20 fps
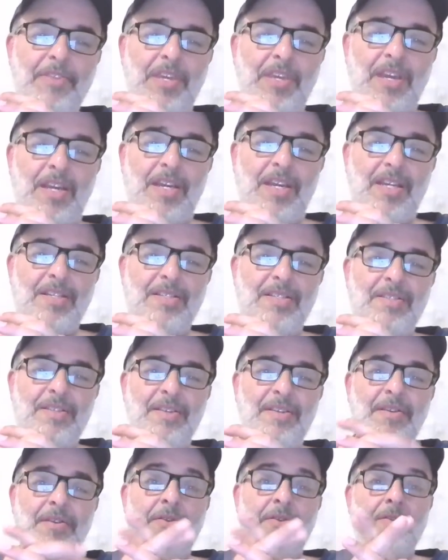Okay.
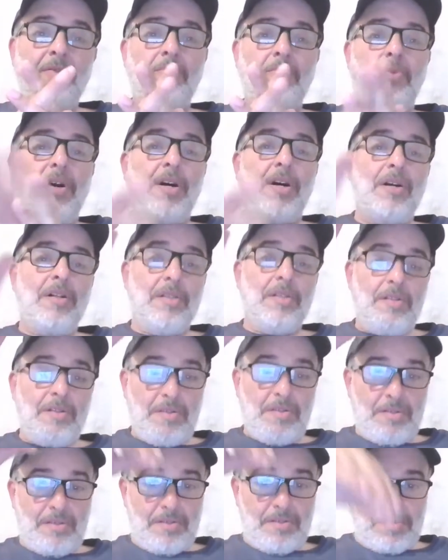Well,
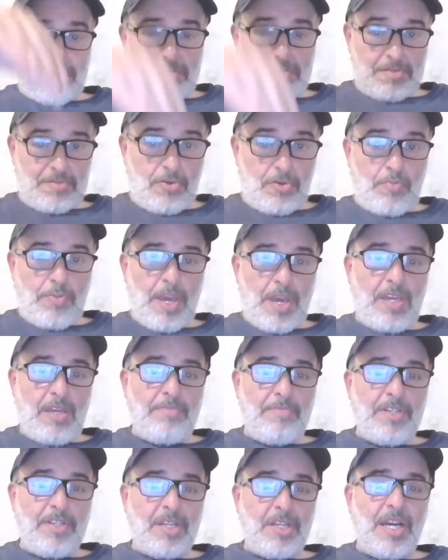
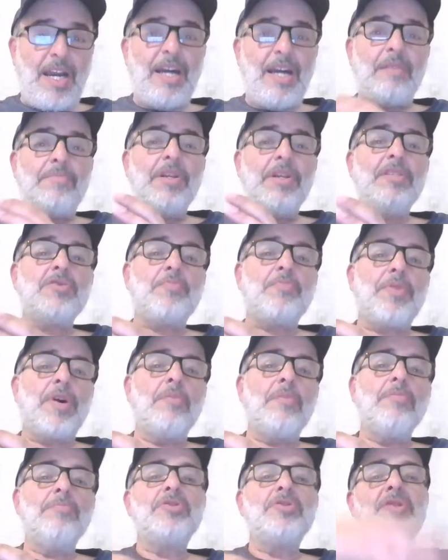Ubay Ibn Kaab, his
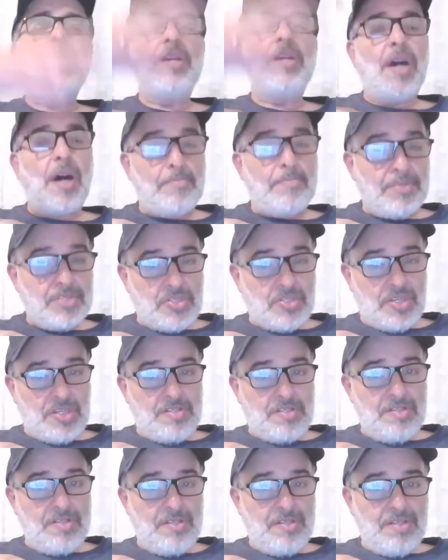problem is the
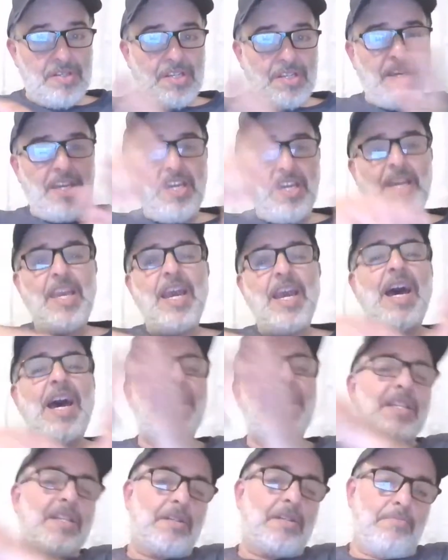opposite. He
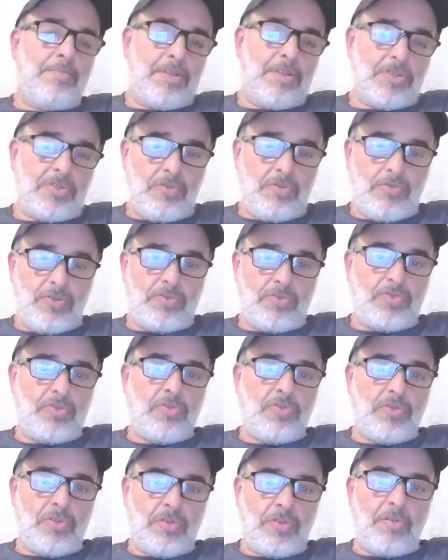added a bunch of
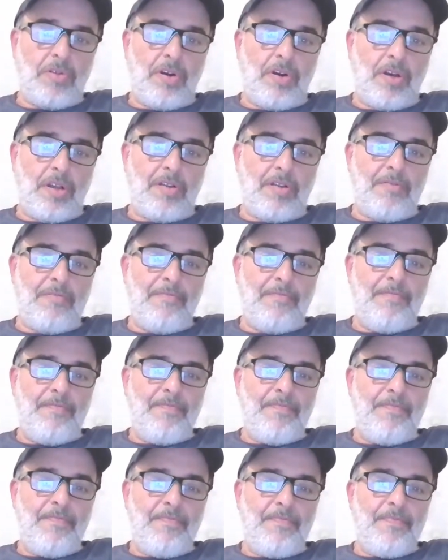words to the Quran.
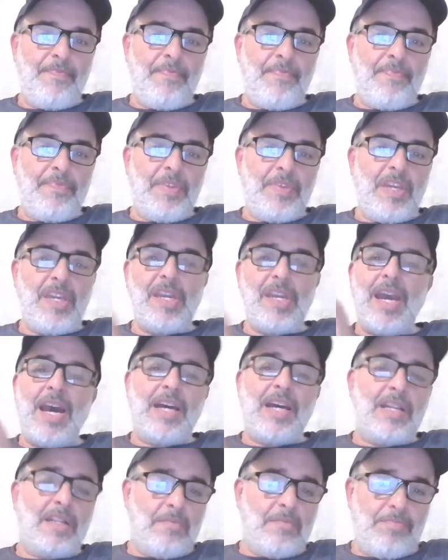He
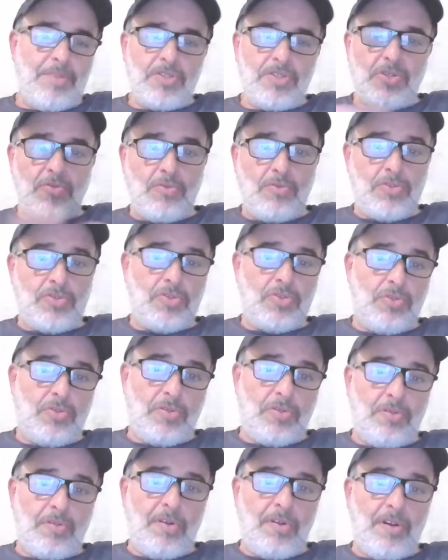added a bunch of words to
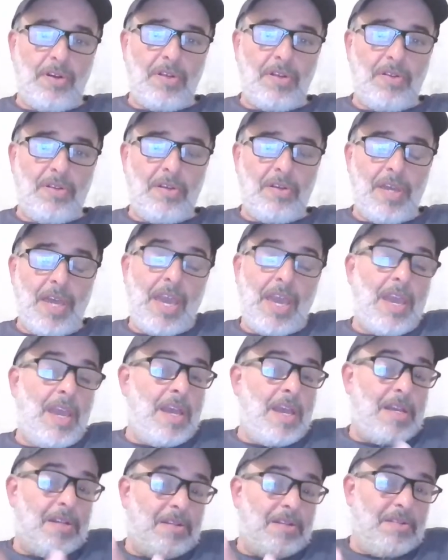the Quran,
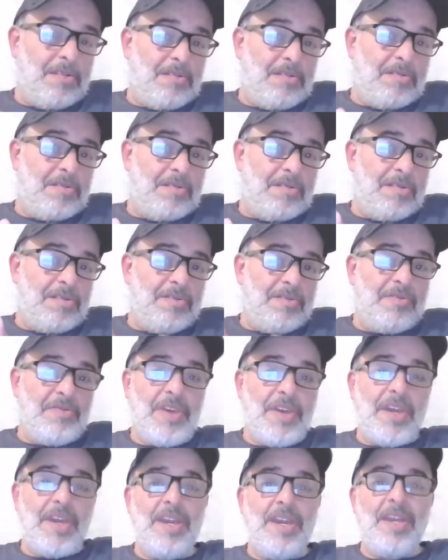and
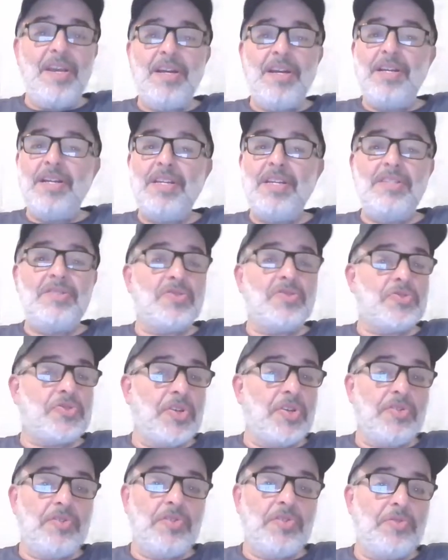he's
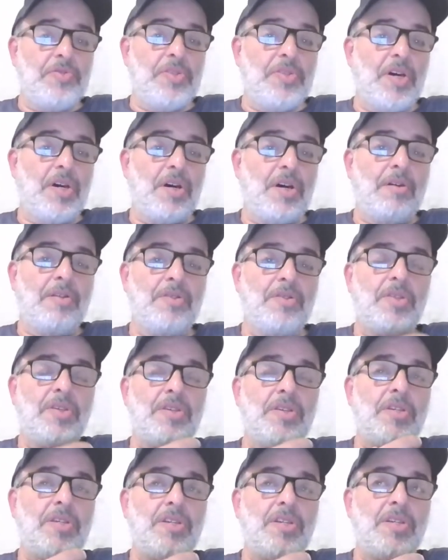still
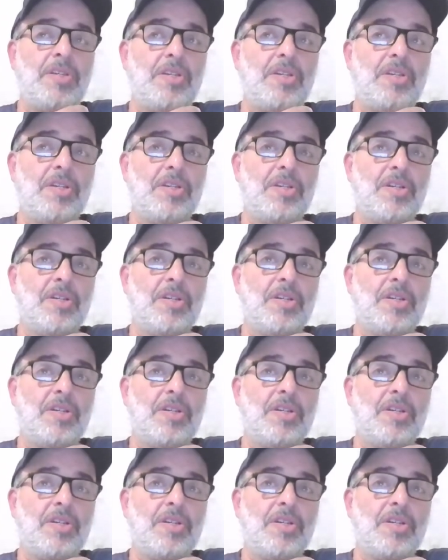the